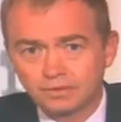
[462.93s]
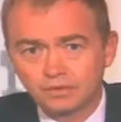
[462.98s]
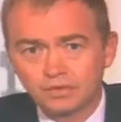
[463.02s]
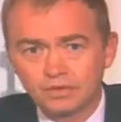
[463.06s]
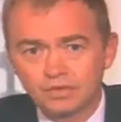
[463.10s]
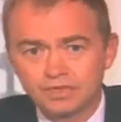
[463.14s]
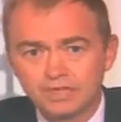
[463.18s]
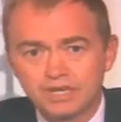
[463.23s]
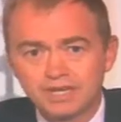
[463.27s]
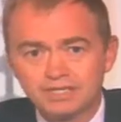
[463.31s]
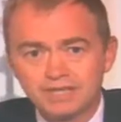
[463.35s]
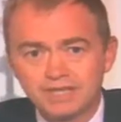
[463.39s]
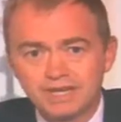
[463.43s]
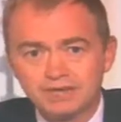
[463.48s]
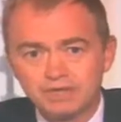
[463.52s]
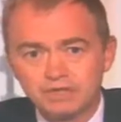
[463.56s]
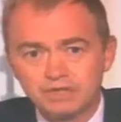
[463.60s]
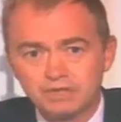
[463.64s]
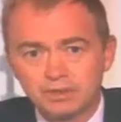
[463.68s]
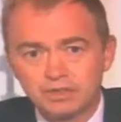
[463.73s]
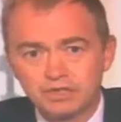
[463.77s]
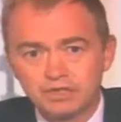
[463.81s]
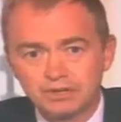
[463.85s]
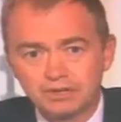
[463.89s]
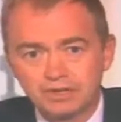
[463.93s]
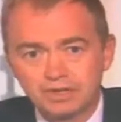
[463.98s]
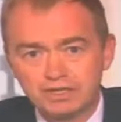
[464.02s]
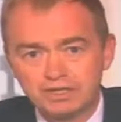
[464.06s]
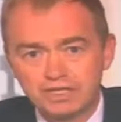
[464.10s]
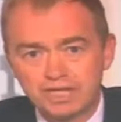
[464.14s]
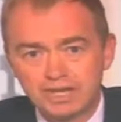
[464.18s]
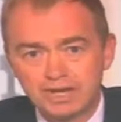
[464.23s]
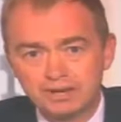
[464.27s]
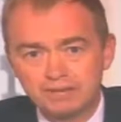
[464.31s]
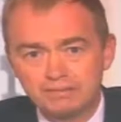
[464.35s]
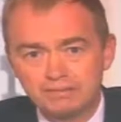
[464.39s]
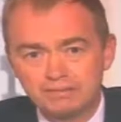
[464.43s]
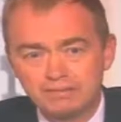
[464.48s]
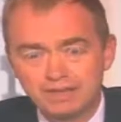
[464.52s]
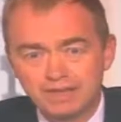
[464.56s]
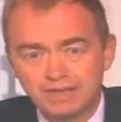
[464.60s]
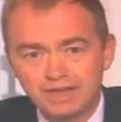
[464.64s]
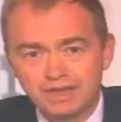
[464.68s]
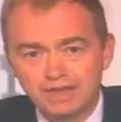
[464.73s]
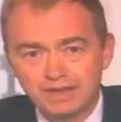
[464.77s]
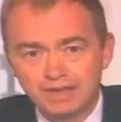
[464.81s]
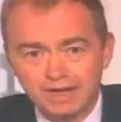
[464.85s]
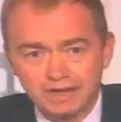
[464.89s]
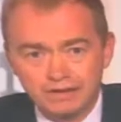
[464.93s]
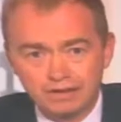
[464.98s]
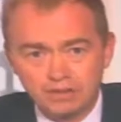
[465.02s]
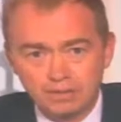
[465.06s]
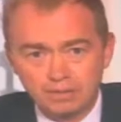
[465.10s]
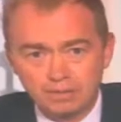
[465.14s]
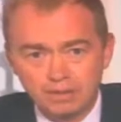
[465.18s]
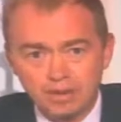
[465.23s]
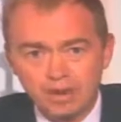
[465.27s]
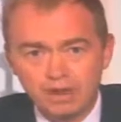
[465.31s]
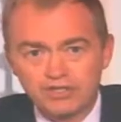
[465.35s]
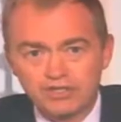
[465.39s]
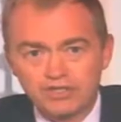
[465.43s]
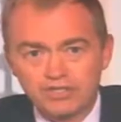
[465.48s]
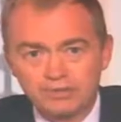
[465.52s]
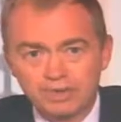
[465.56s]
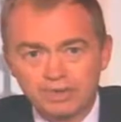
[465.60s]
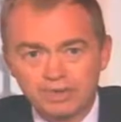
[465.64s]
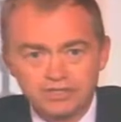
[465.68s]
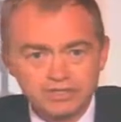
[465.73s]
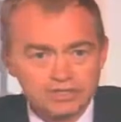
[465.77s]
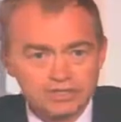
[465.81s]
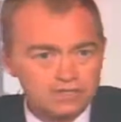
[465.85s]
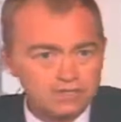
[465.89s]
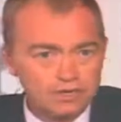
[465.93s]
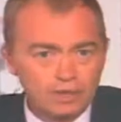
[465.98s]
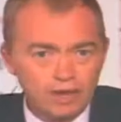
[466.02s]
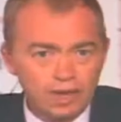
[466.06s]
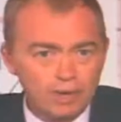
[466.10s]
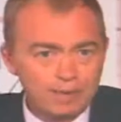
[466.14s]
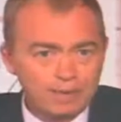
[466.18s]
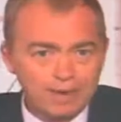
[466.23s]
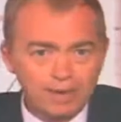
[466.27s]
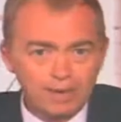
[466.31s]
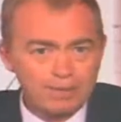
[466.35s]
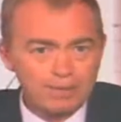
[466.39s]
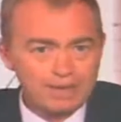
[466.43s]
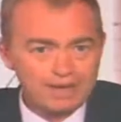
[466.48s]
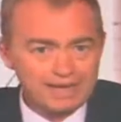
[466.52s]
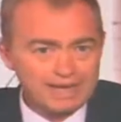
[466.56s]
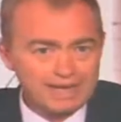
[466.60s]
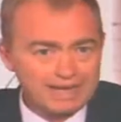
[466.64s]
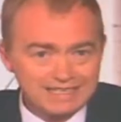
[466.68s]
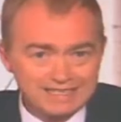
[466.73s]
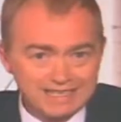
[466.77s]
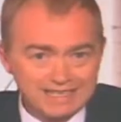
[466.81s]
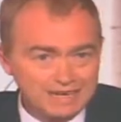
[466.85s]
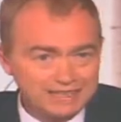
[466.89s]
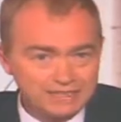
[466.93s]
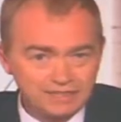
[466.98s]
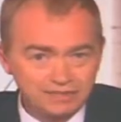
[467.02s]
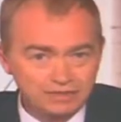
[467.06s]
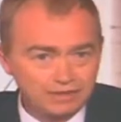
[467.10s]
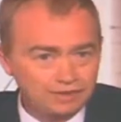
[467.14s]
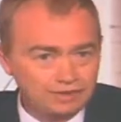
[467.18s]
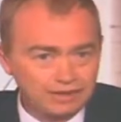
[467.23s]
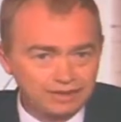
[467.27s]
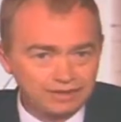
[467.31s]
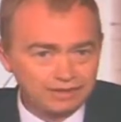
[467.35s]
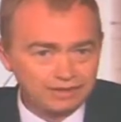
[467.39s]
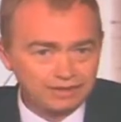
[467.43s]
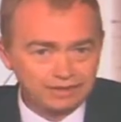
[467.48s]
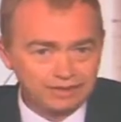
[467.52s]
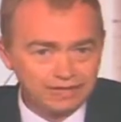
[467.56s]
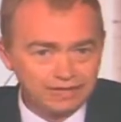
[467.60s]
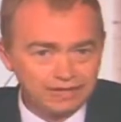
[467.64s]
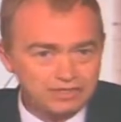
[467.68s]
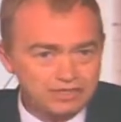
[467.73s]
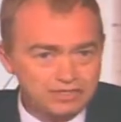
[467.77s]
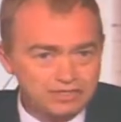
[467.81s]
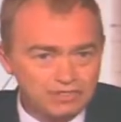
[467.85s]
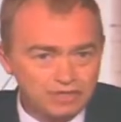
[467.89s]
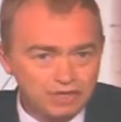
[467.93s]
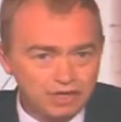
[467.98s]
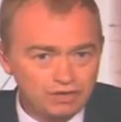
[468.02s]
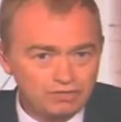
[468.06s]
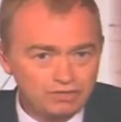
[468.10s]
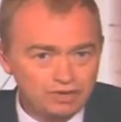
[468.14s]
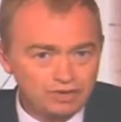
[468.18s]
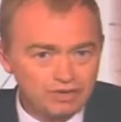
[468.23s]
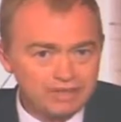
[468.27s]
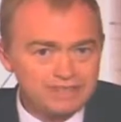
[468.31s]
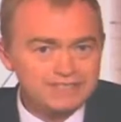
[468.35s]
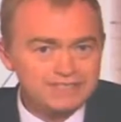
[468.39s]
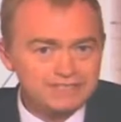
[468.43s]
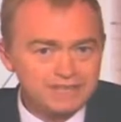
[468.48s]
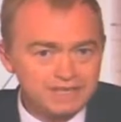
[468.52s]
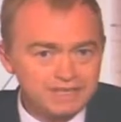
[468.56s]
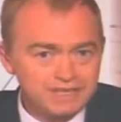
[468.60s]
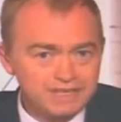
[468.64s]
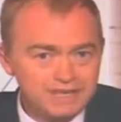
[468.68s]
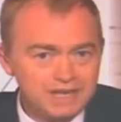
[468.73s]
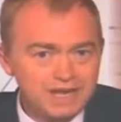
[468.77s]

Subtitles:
Well, of course, I take responsibility. I am the leader of the party, but this is not about making a tactical calculation, Sophie. This